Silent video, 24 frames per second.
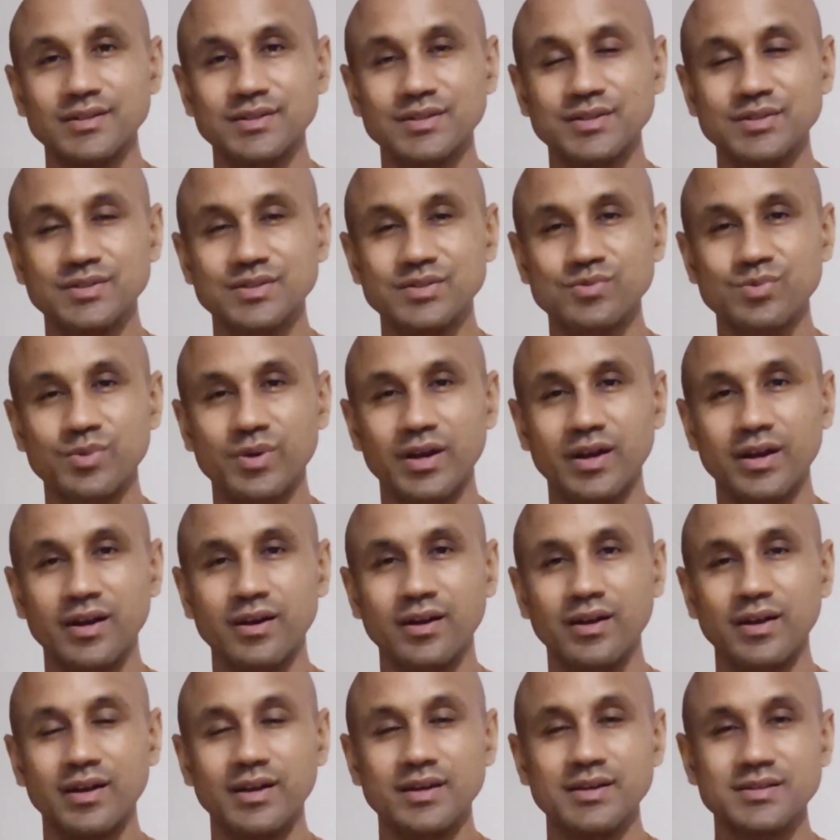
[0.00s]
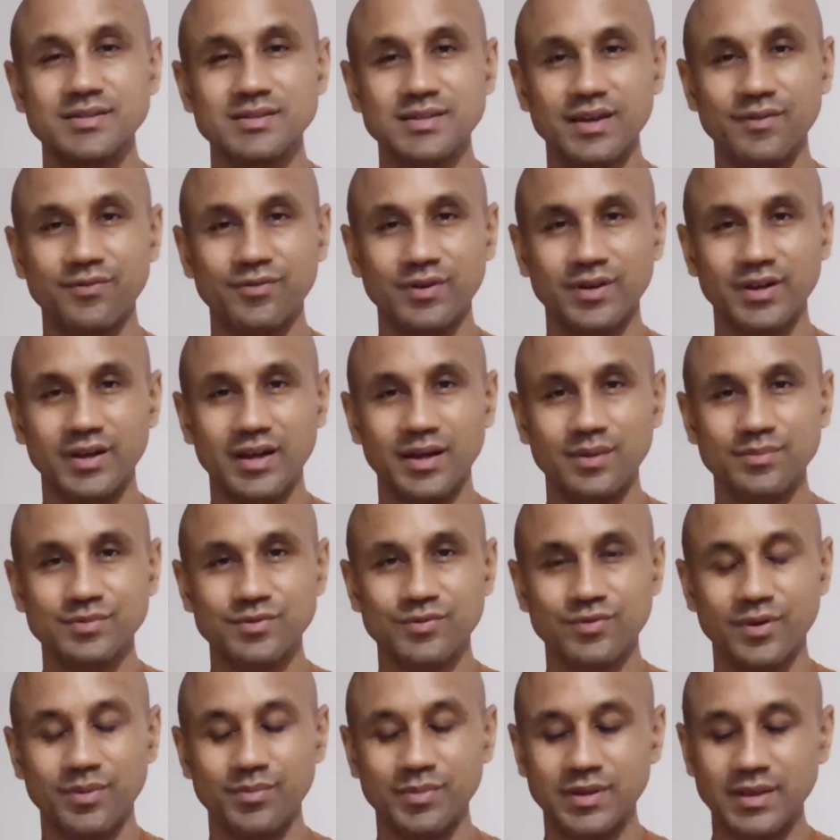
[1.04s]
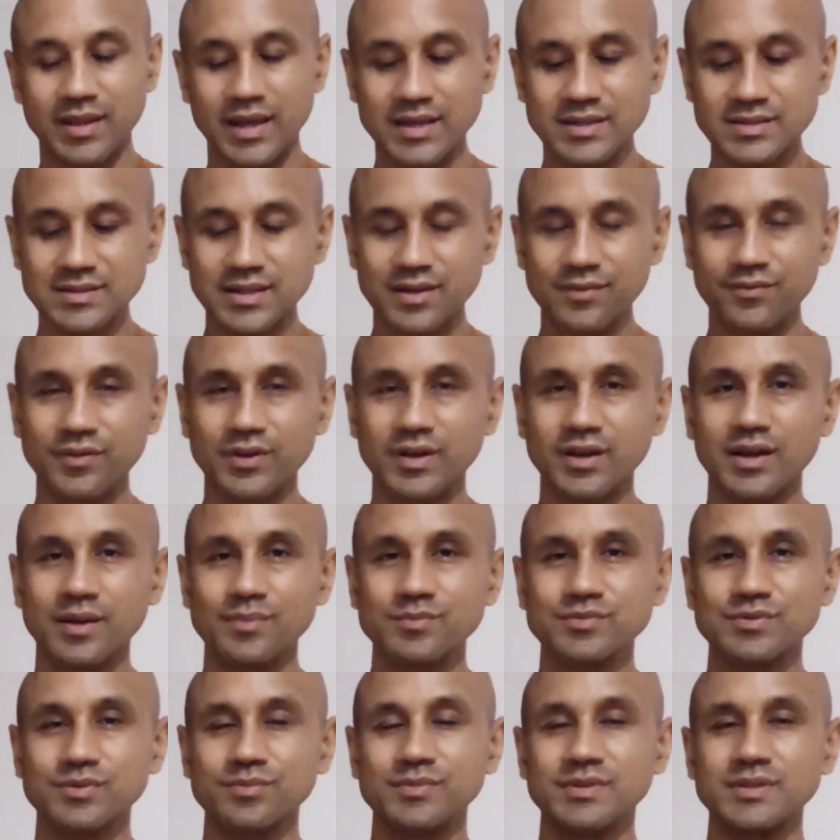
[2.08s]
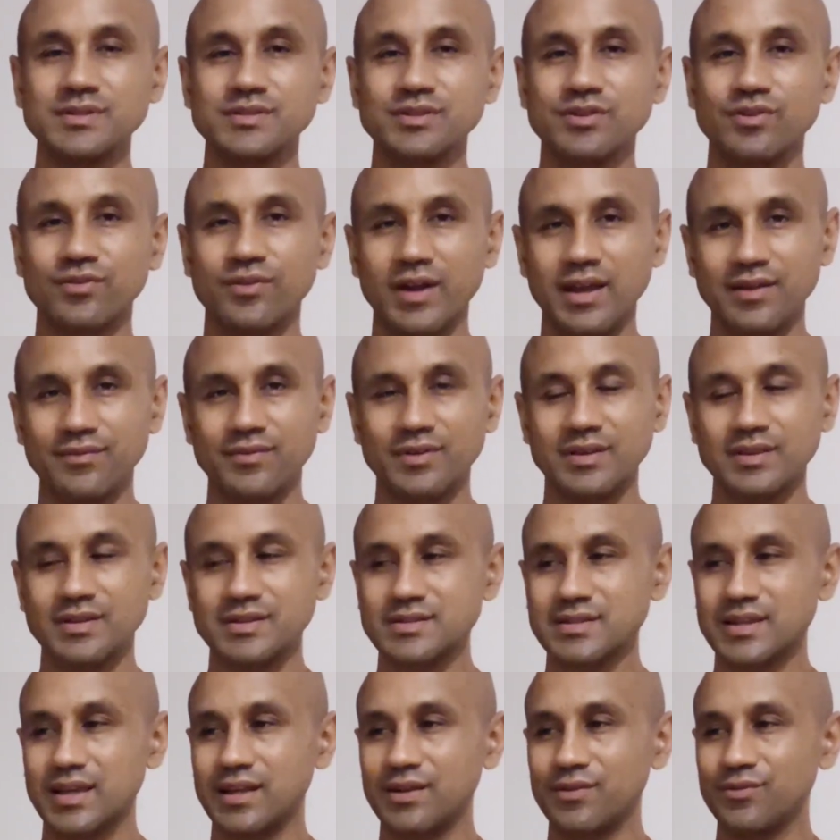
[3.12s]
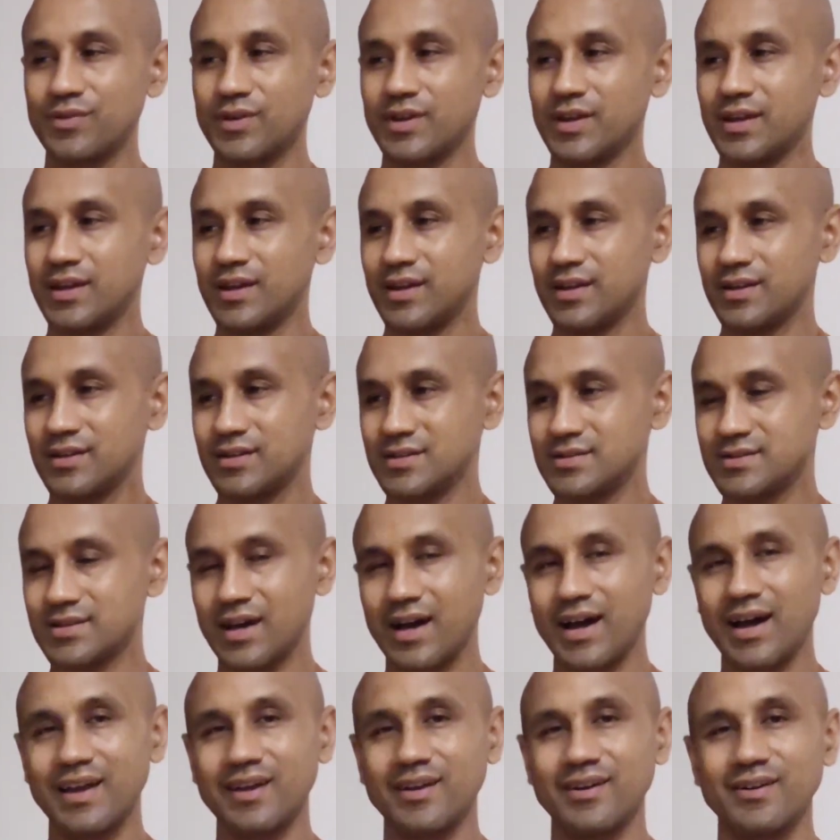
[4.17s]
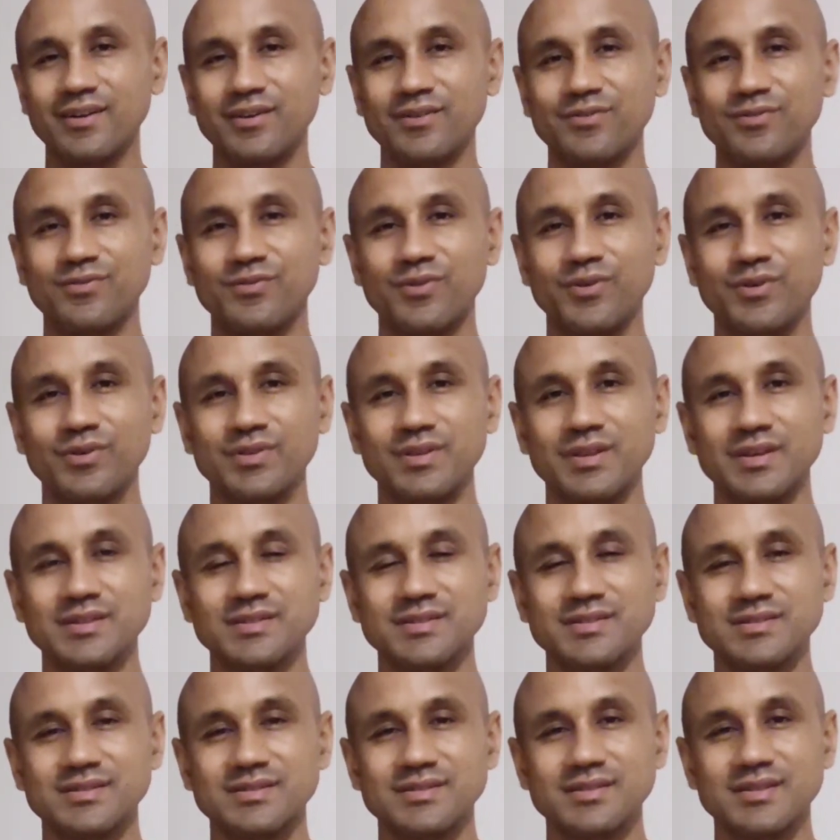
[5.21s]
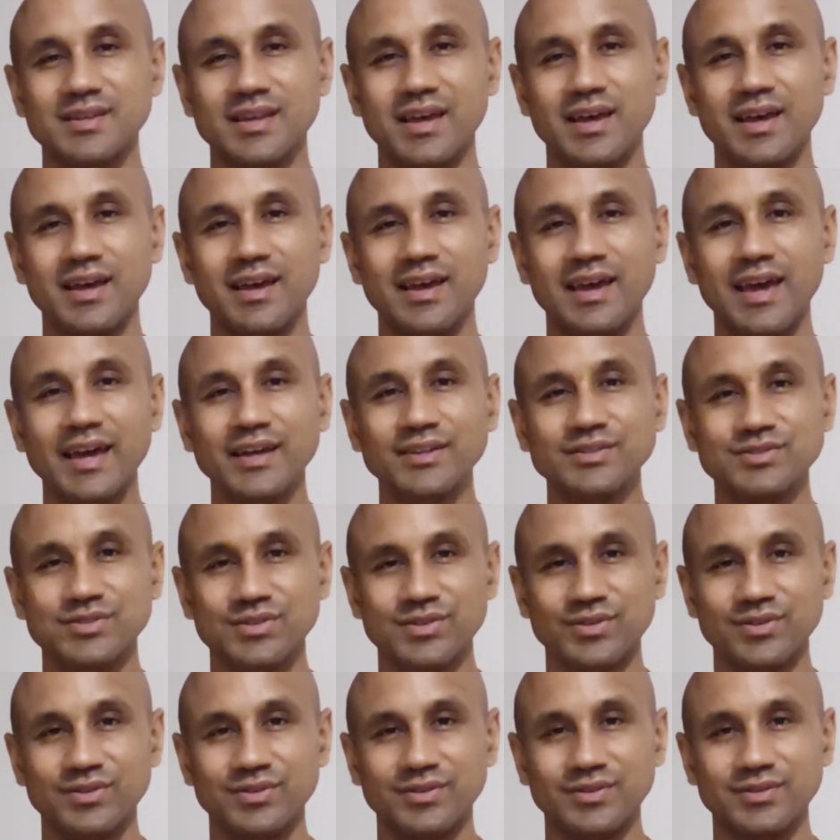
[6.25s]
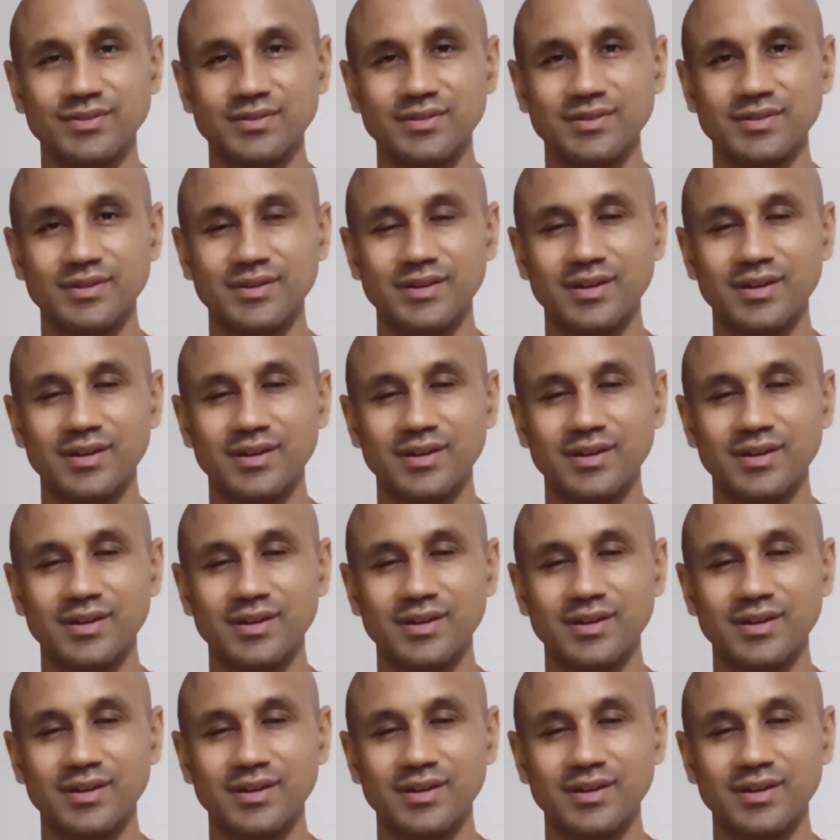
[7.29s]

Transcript: This is where suffering comes from, and that suffering comes from this craving, this kind of desire for this external